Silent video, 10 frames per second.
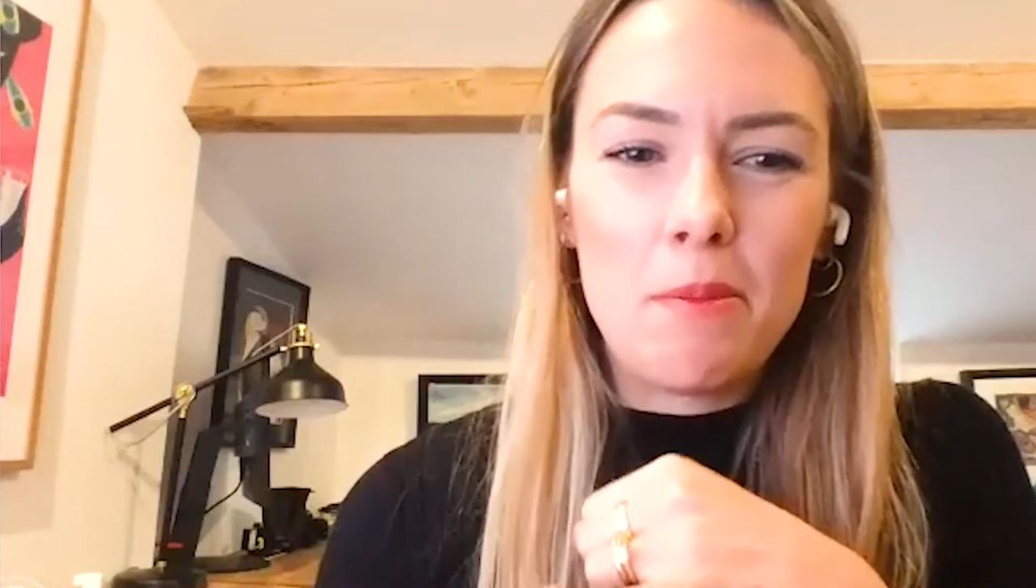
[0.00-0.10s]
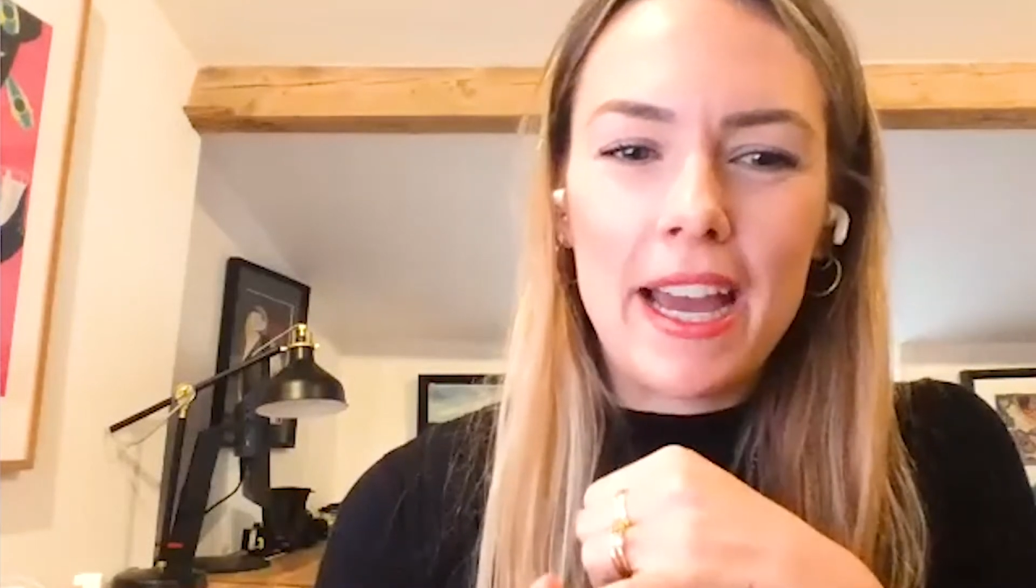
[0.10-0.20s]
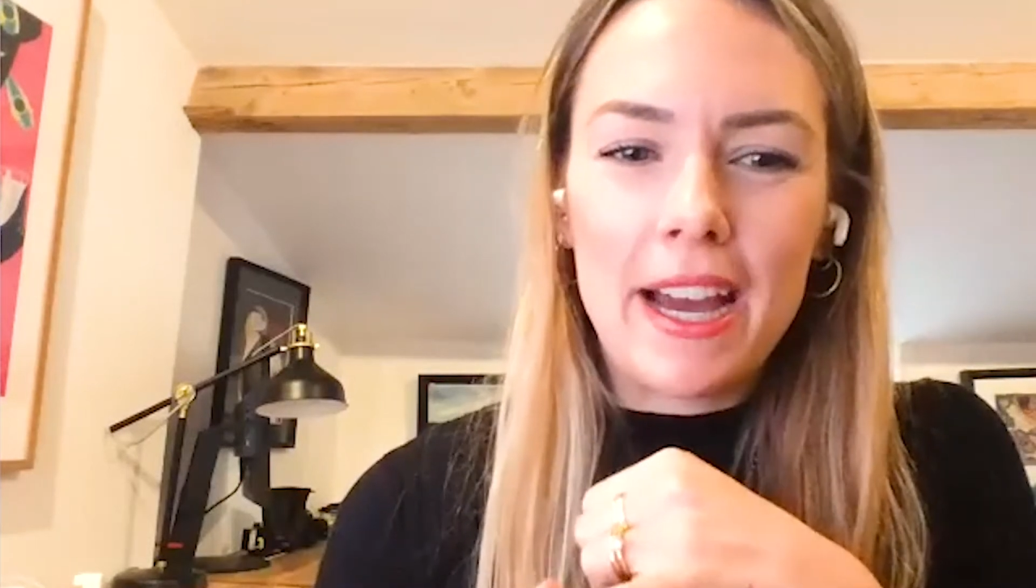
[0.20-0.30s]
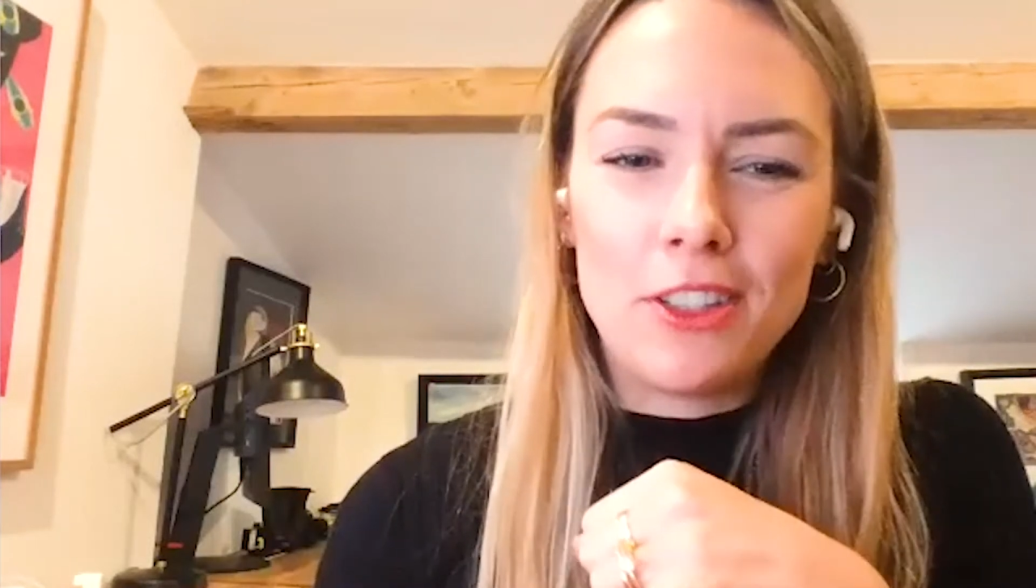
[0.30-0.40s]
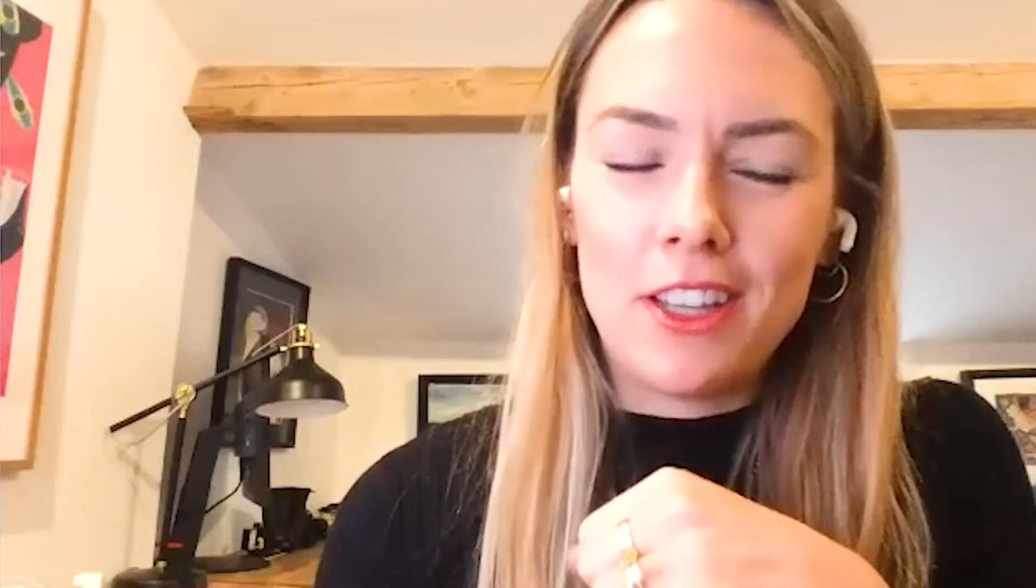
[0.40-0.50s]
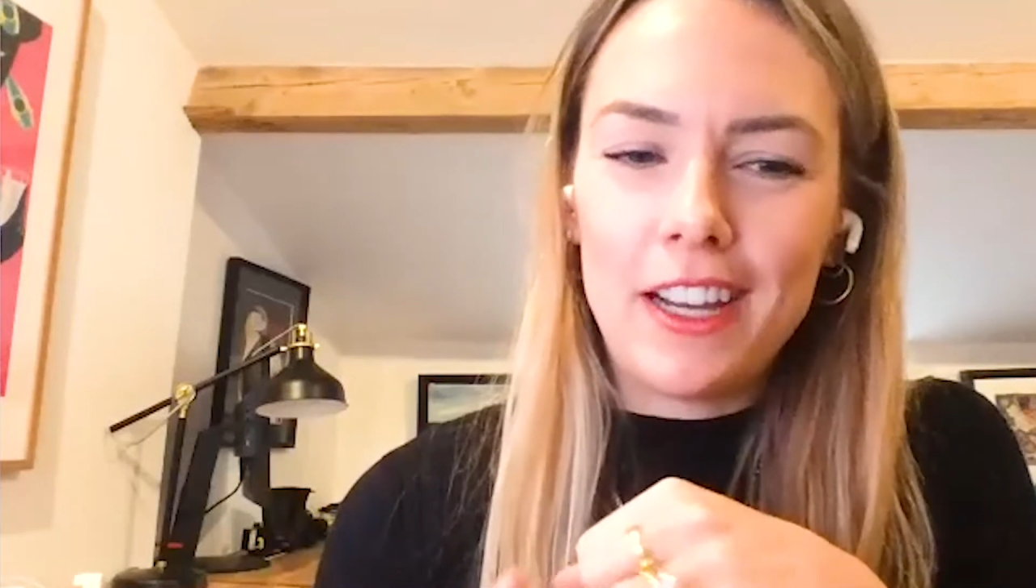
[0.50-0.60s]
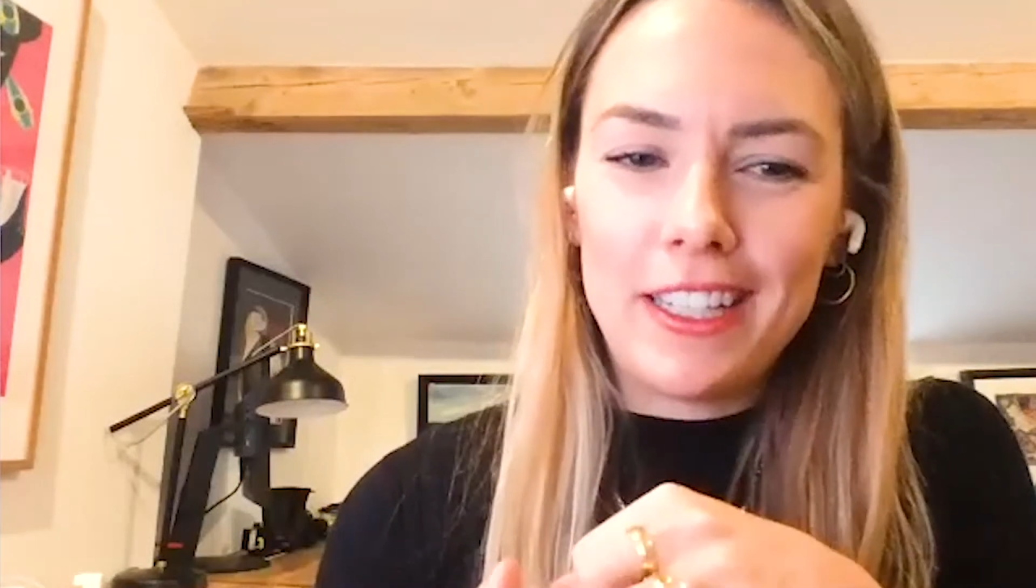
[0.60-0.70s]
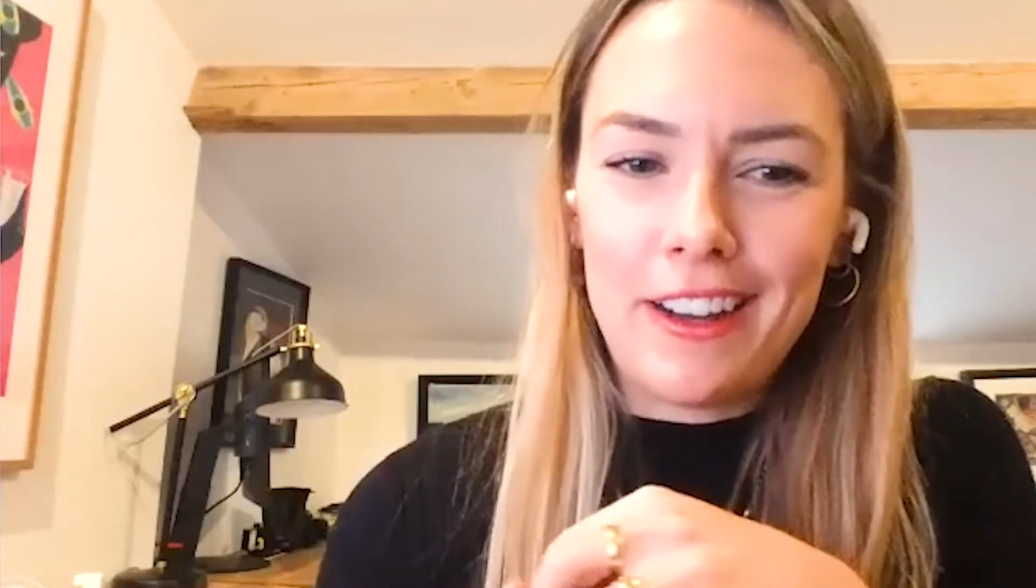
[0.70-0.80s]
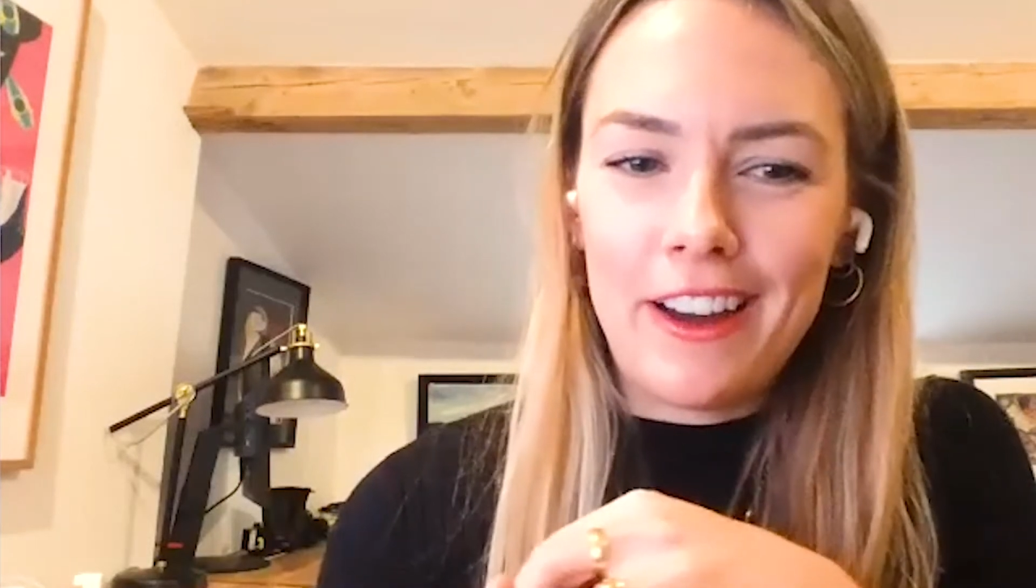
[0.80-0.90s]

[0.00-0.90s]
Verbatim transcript: be outside in a